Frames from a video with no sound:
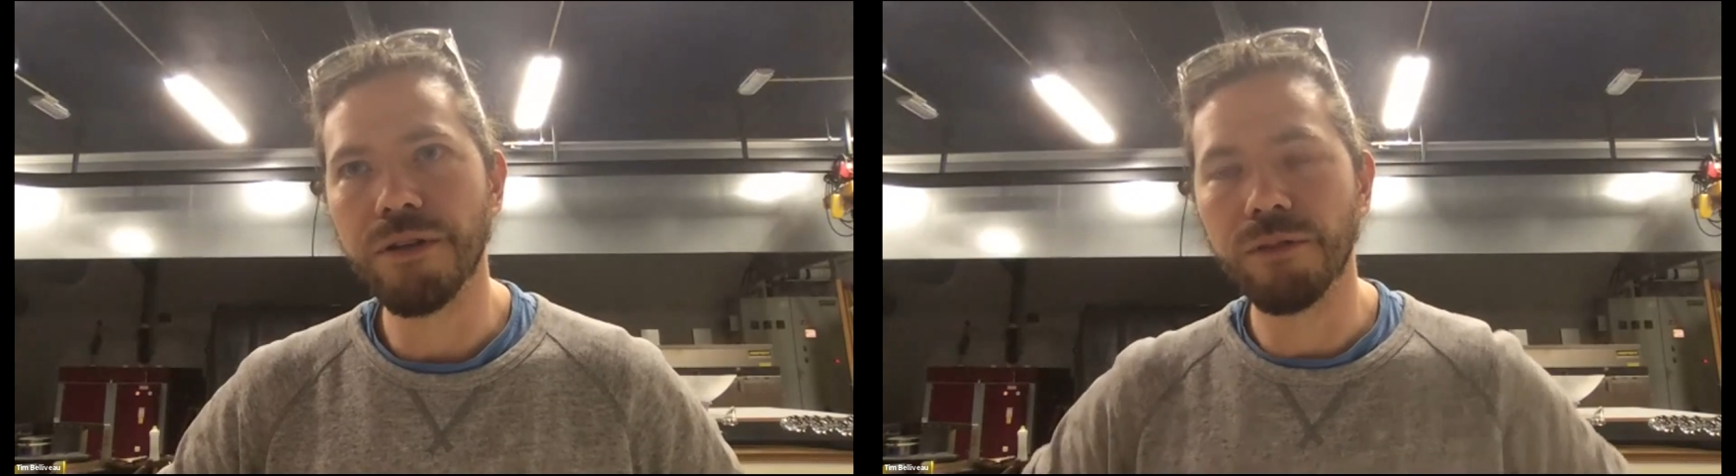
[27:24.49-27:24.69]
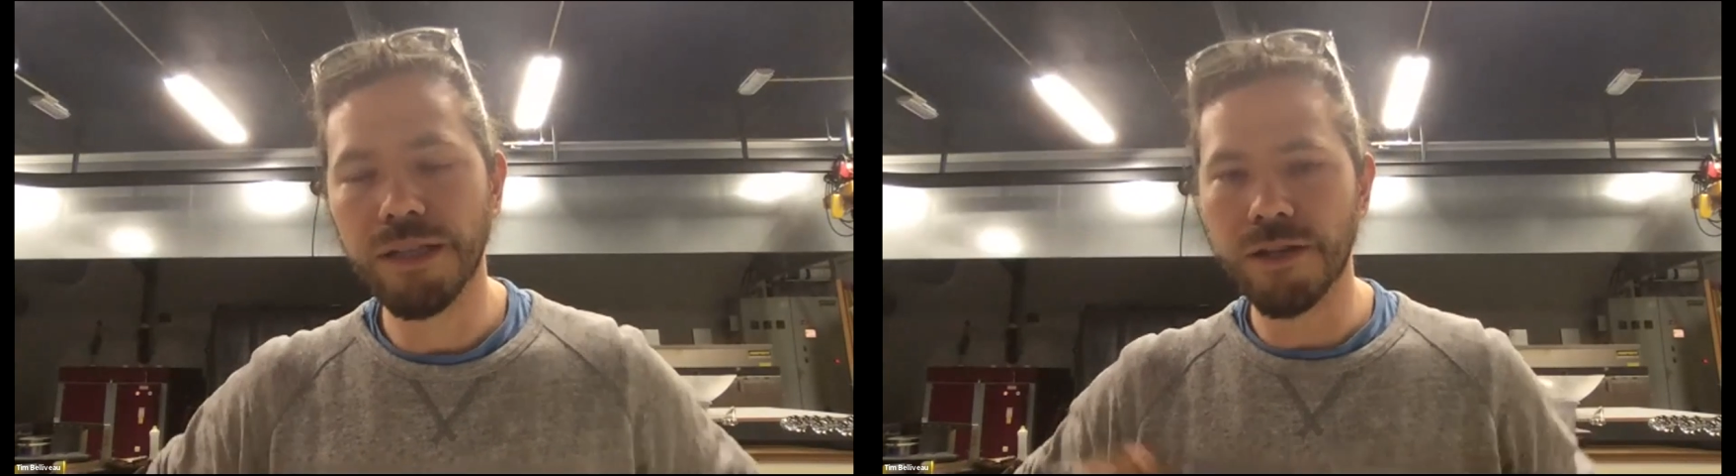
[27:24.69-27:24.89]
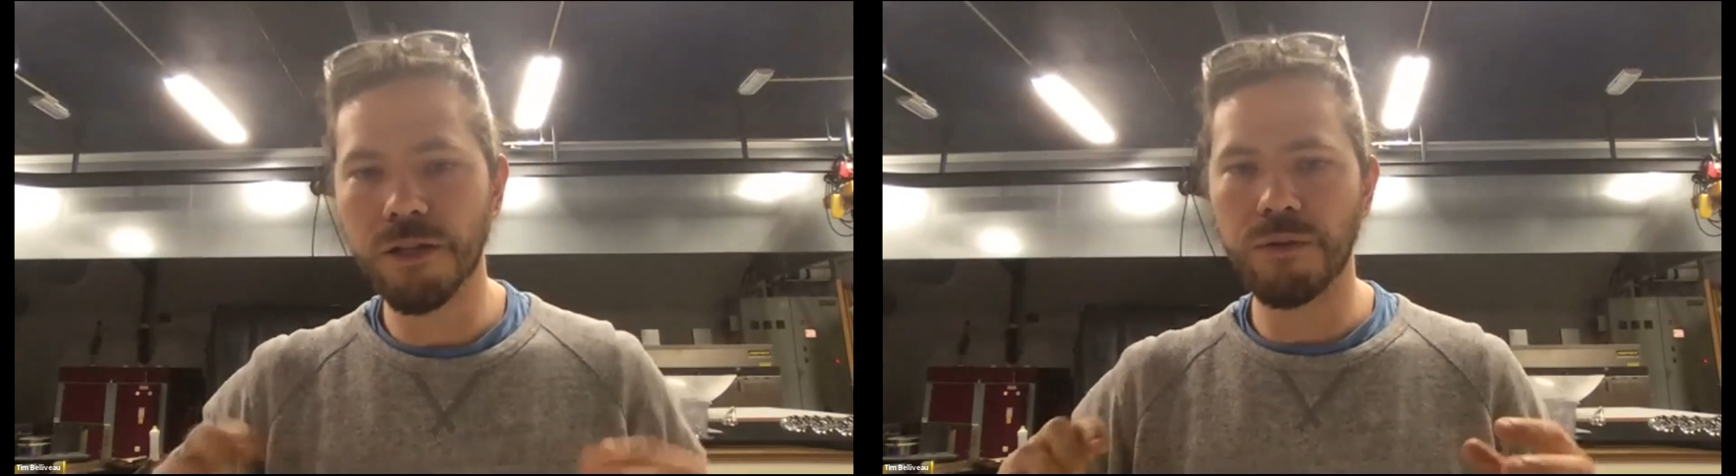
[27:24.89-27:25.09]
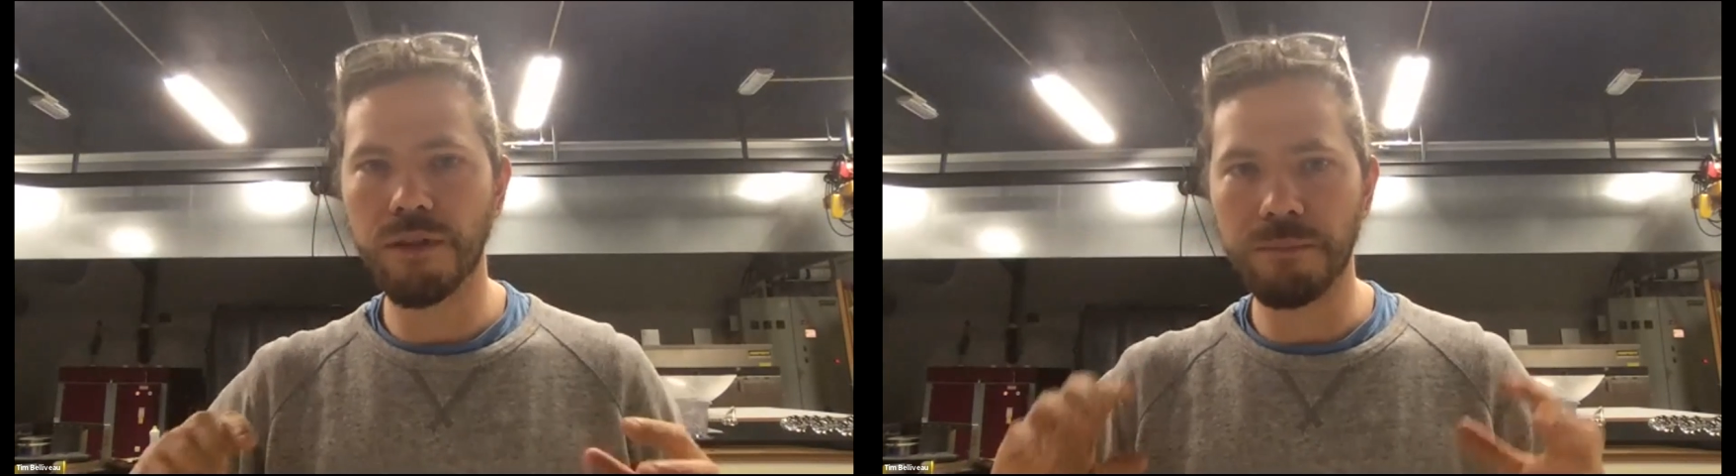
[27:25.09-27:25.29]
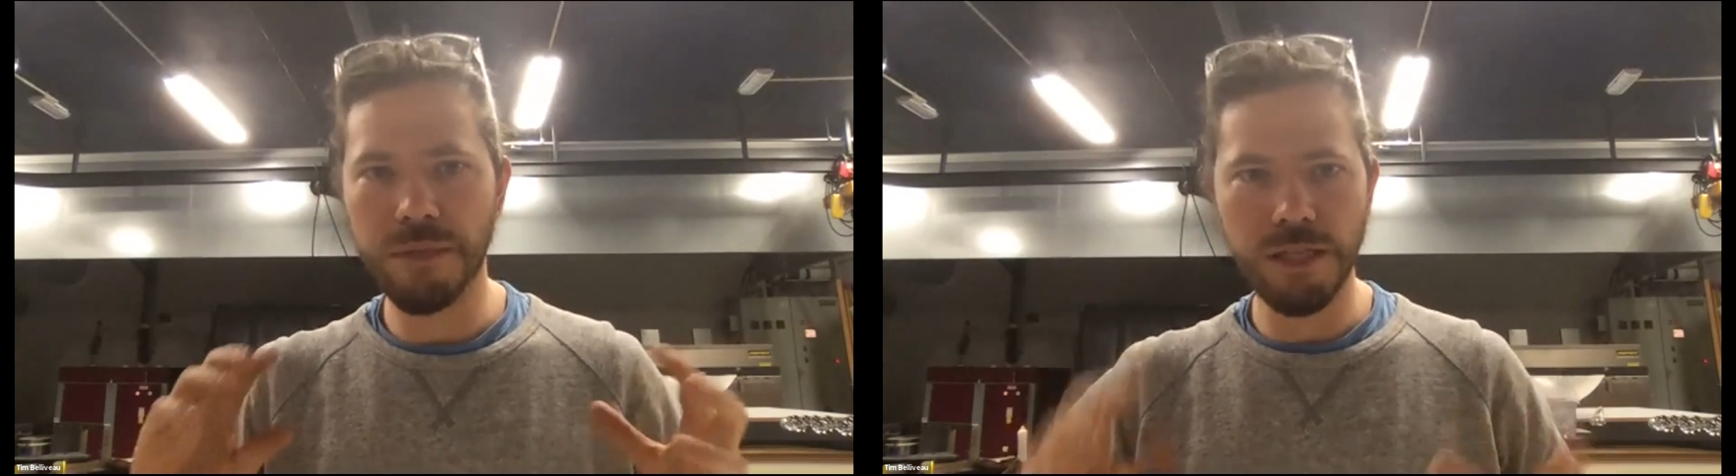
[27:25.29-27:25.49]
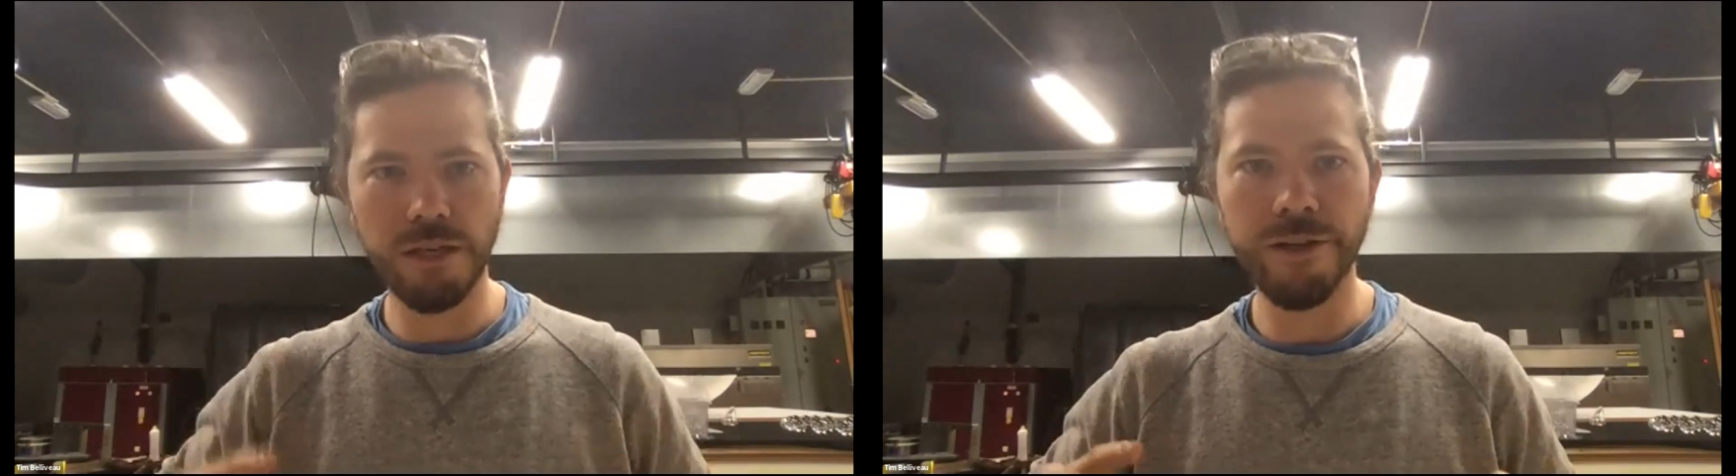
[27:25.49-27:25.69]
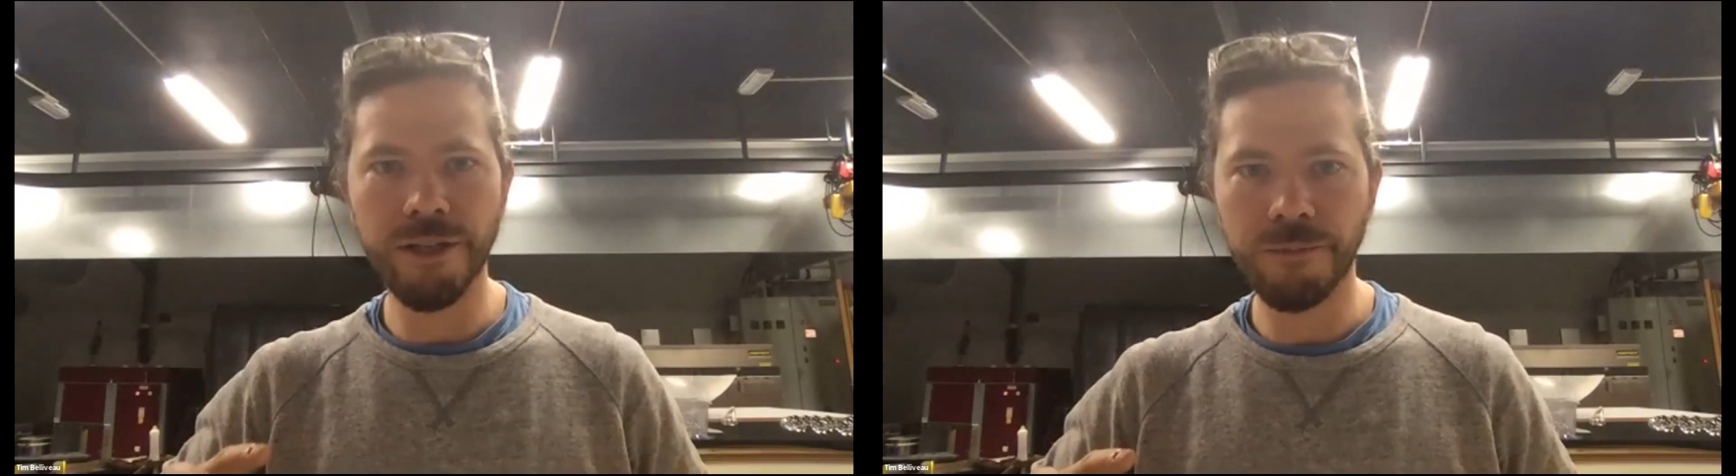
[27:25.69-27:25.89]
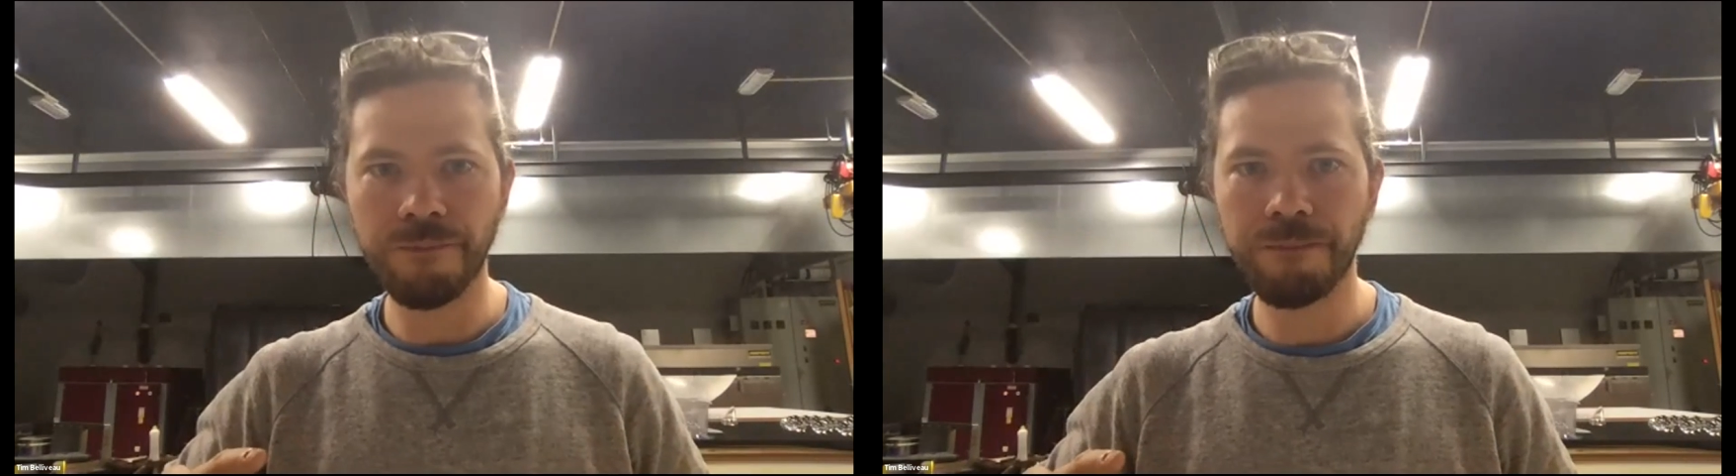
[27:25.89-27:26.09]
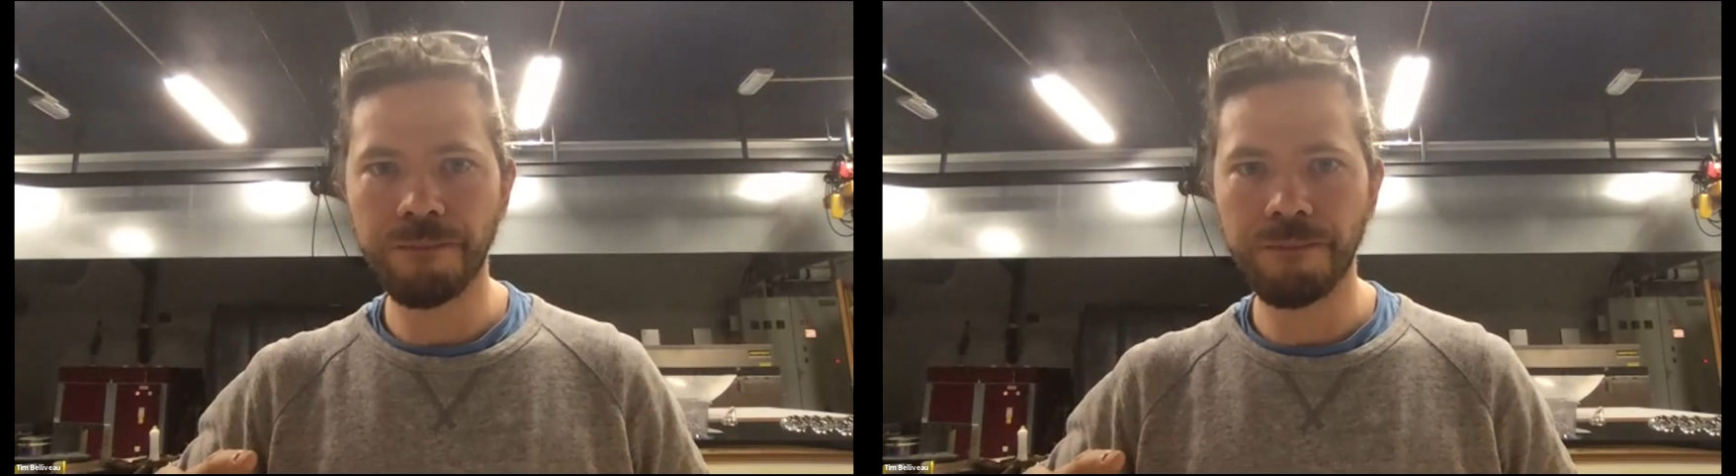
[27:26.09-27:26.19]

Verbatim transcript: it really starts with like material.